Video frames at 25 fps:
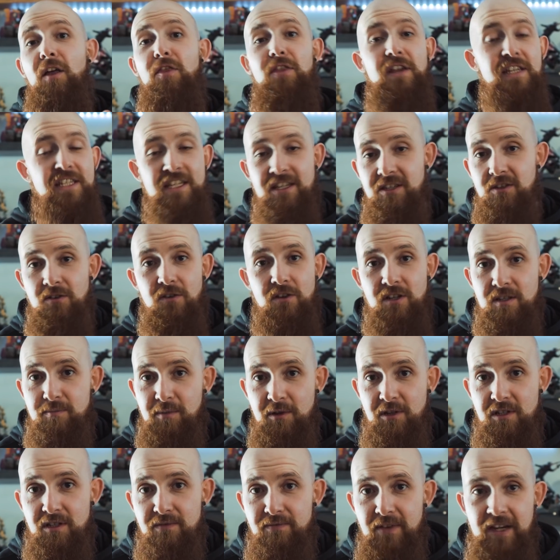this is not a
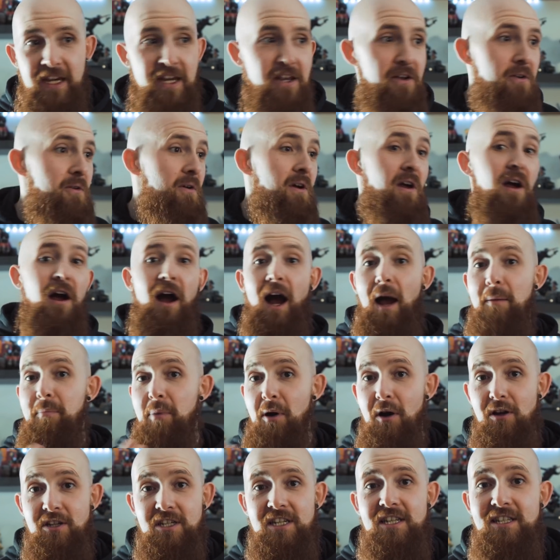sponsored video. I
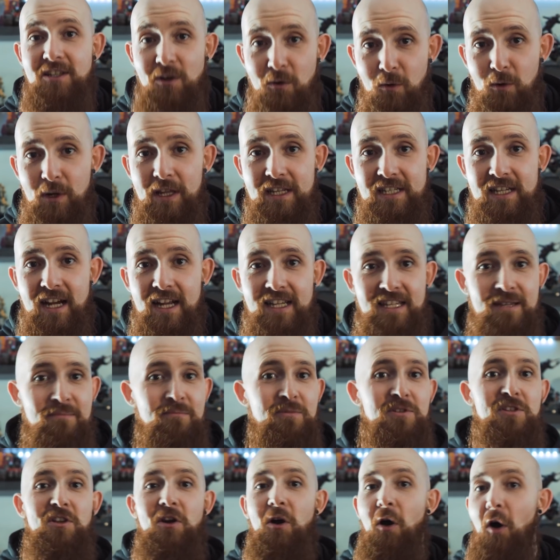purchased all of these
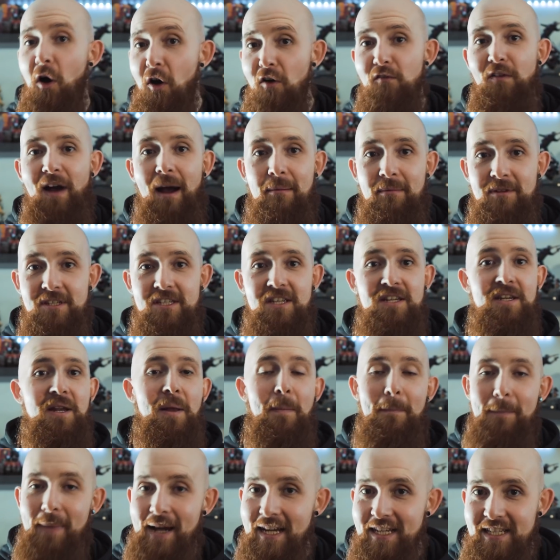items off Amazon
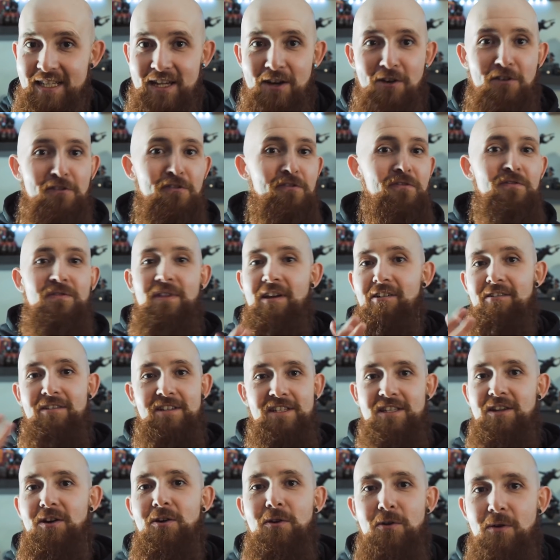myself. There
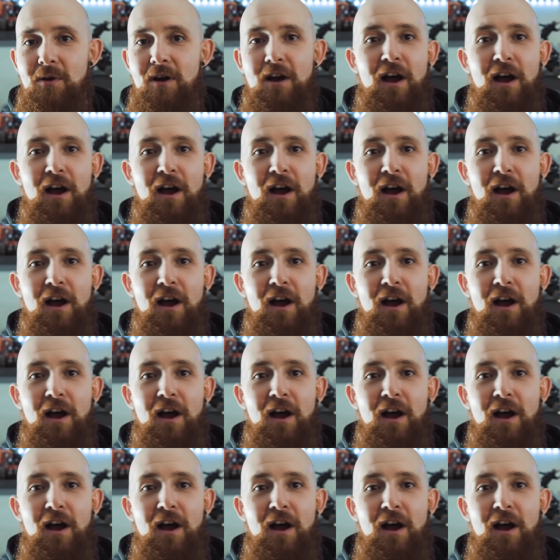is no